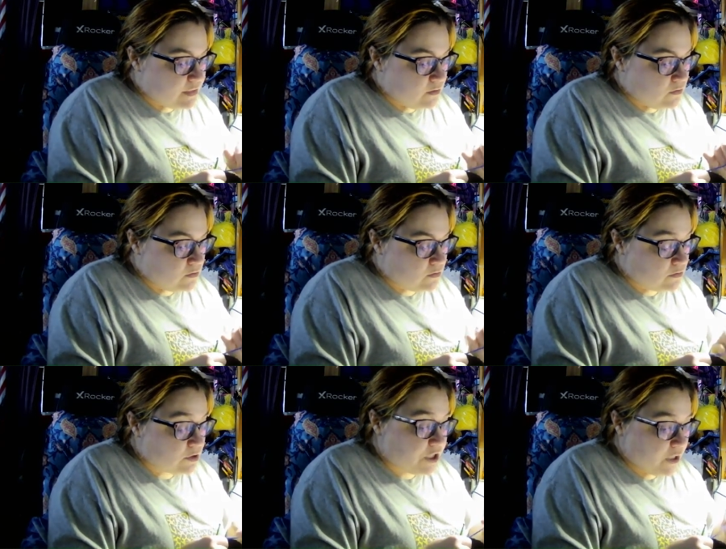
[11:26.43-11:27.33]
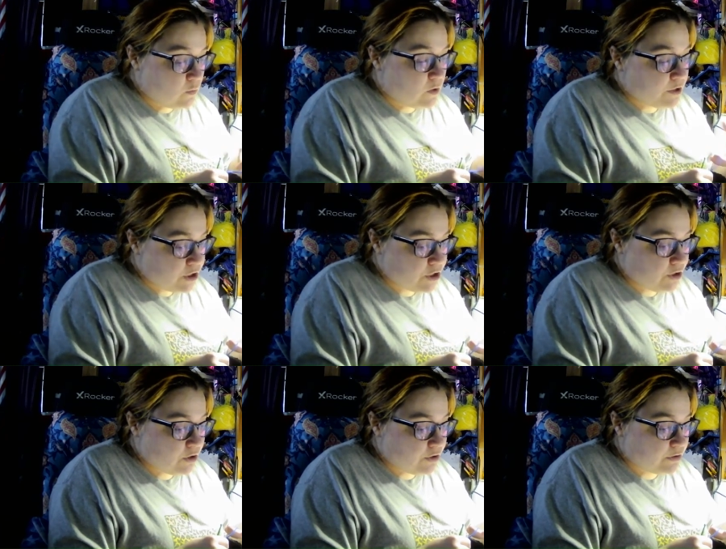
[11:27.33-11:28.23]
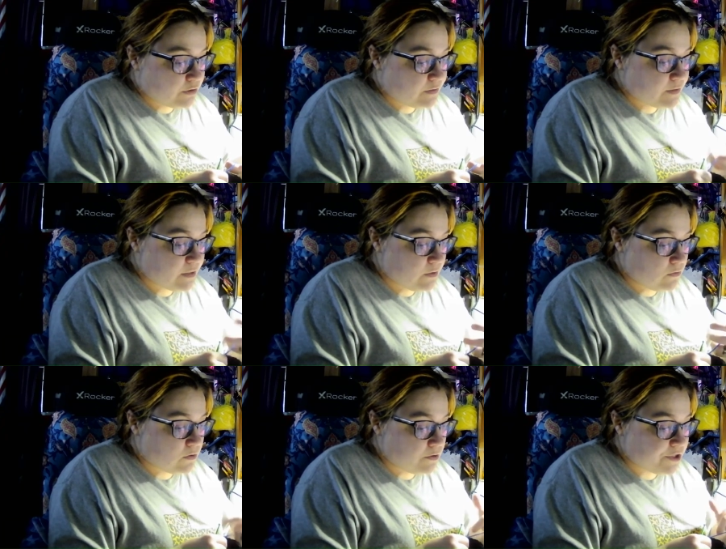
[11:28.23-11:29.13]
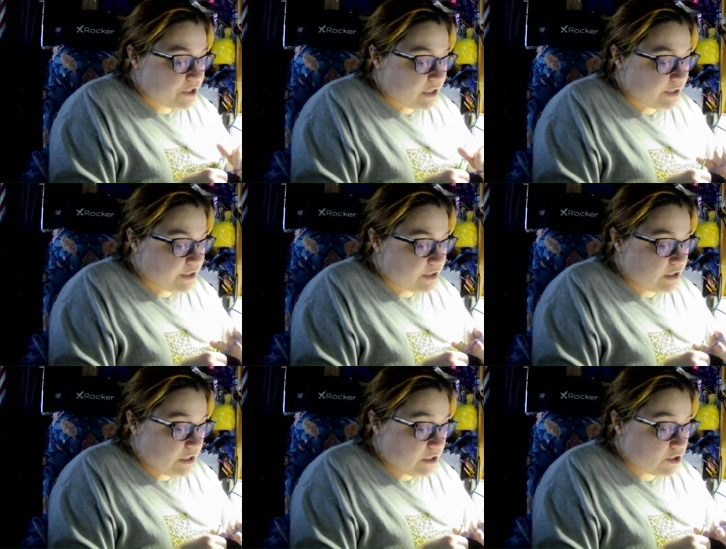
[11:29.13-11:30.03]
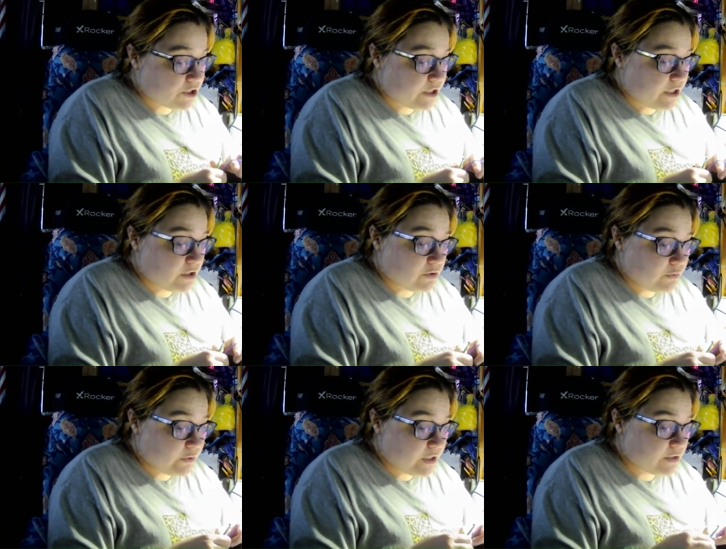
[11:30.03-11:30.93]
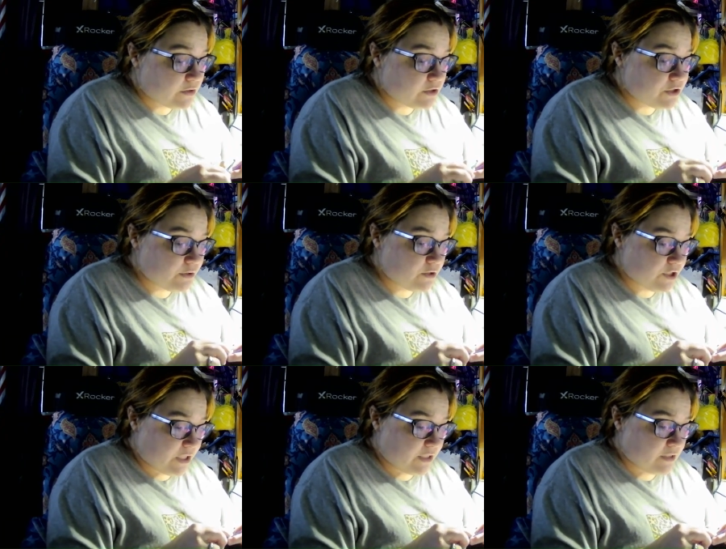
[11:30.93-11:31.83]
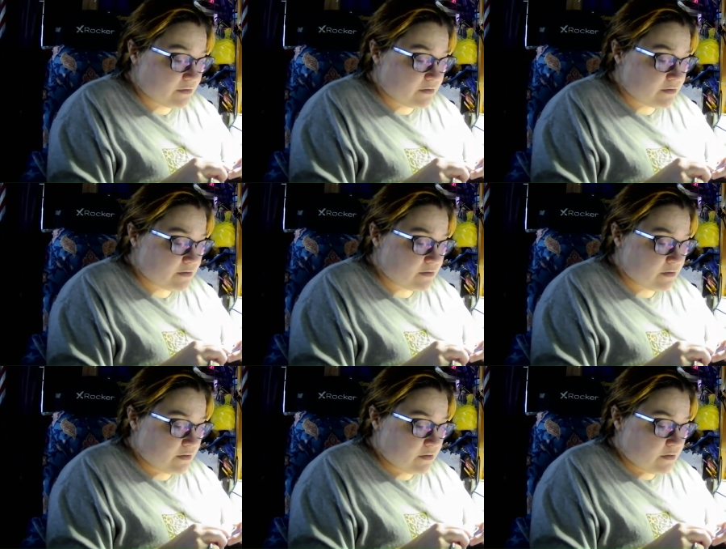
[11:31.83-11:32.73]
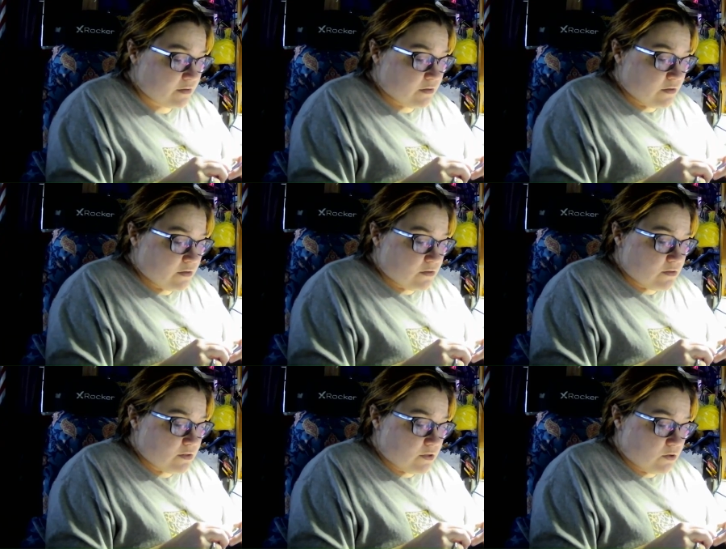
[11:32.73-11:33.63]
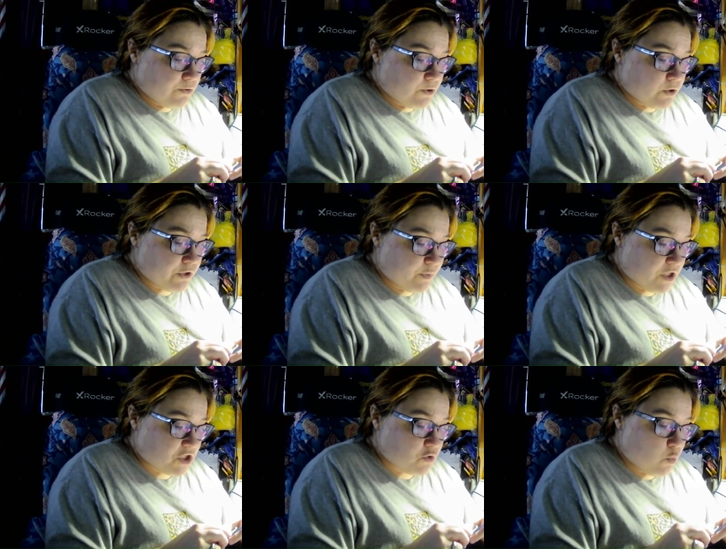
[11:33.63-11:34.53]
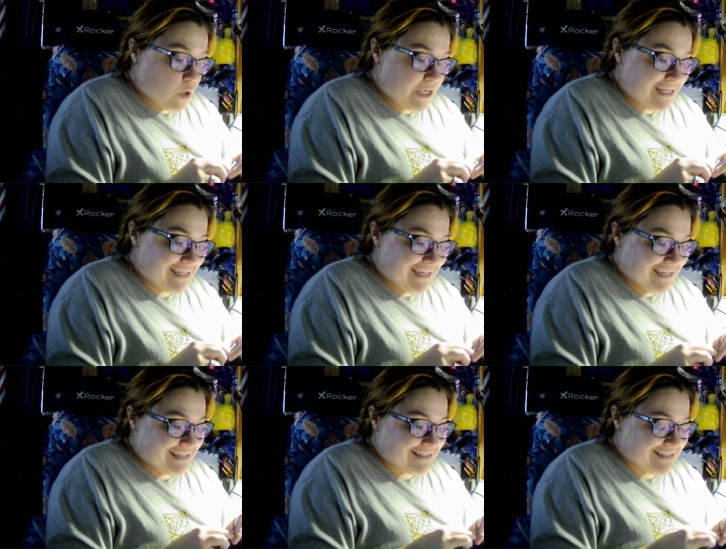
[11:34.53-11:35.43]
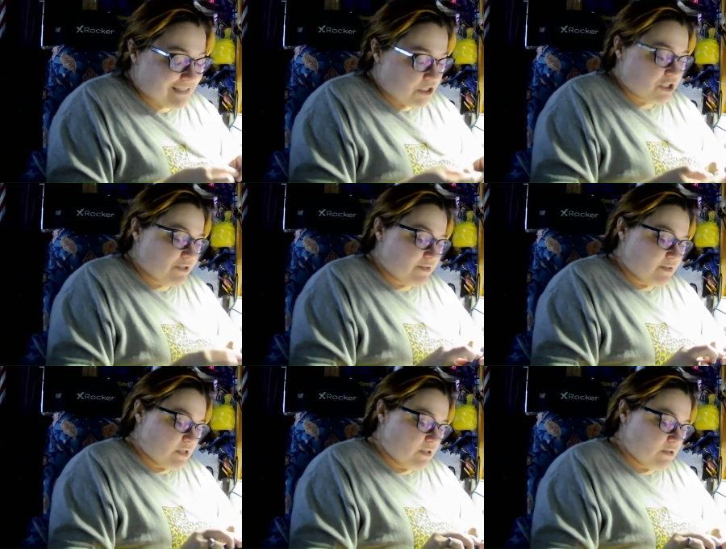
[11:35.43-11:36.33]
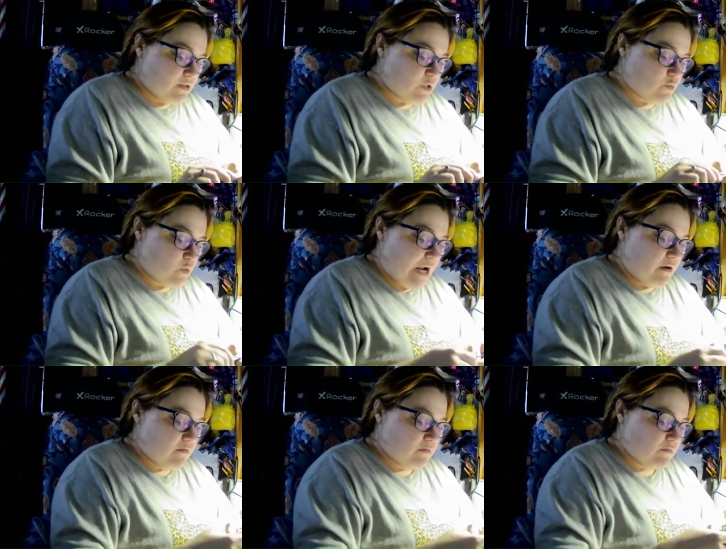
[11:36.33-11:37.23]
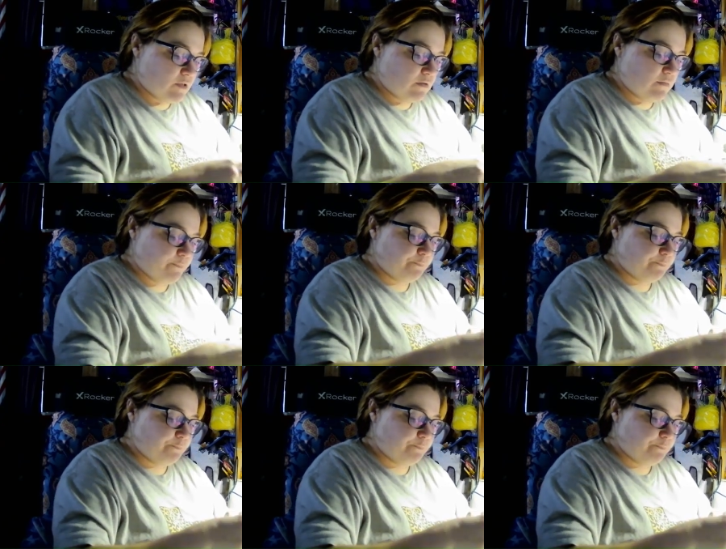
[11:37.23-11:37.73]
single chain 1, turn, single crochet in each, including the 2 chains. So there should be 28 stitches in this round.